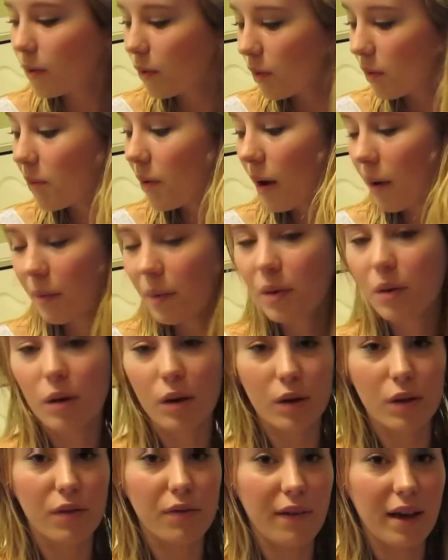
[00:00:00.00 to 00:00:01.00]
would probably
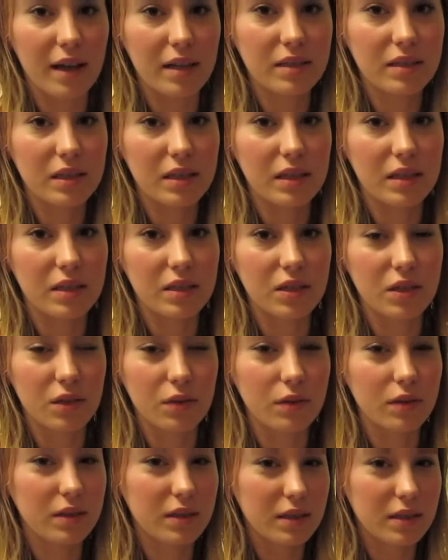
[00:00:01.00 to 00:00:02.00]
work with Vaseline too
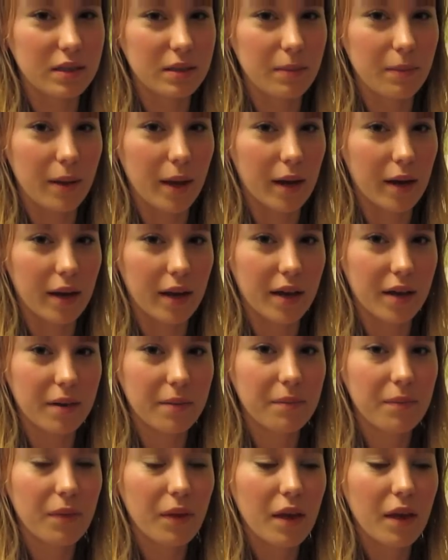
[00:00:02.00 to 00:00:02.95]
because it's a barrier.